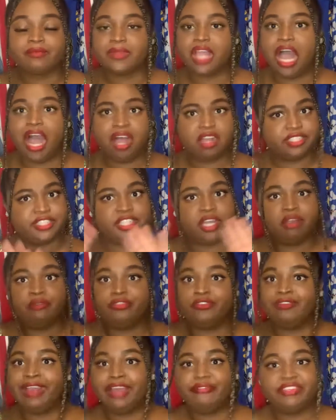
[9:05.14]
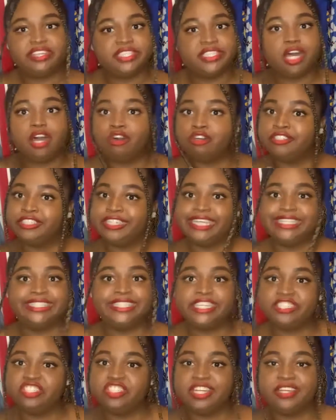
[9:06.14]
Also, throughout this whole
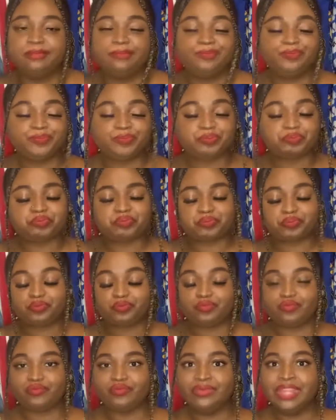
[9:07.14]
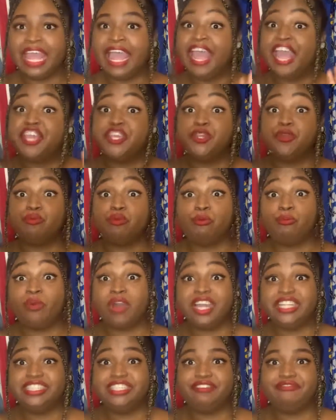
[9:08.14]
transition, you will
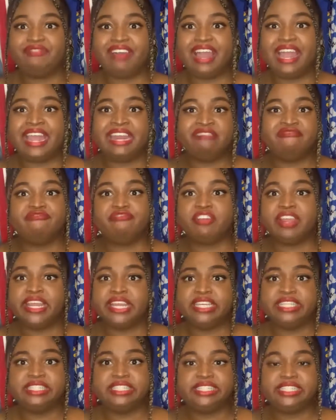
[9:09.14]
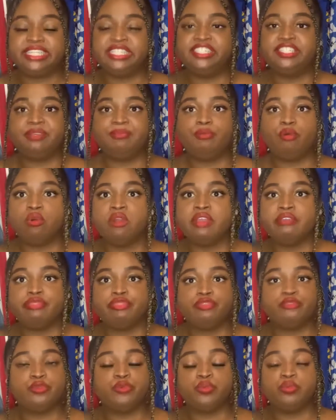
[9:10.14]
want to find friends and support
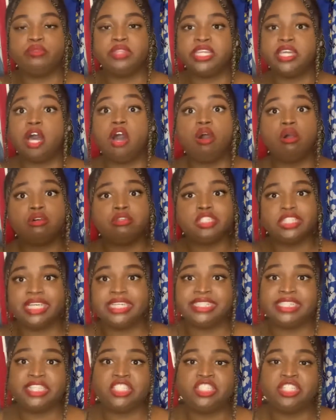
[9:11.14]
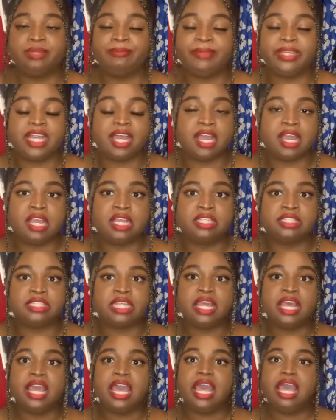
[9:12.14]
through the whole transition, because
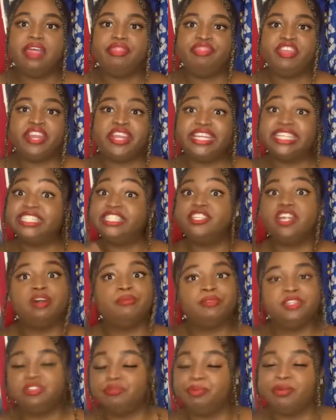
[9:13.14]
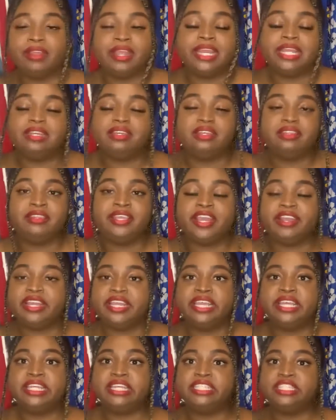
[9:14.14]
there is no blueprint. There
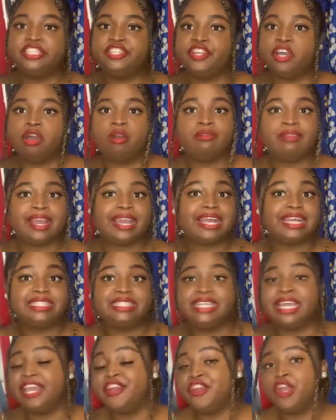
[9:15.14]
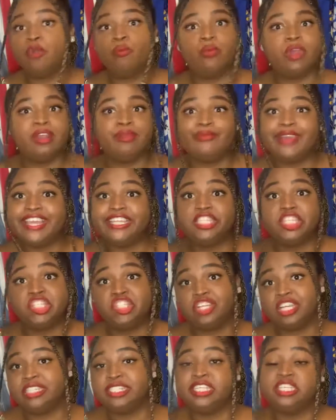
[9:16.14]
is no, like I said, no one way to
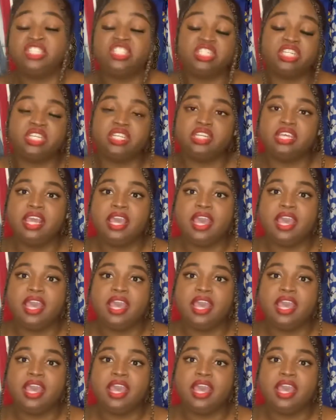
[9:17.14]
transition.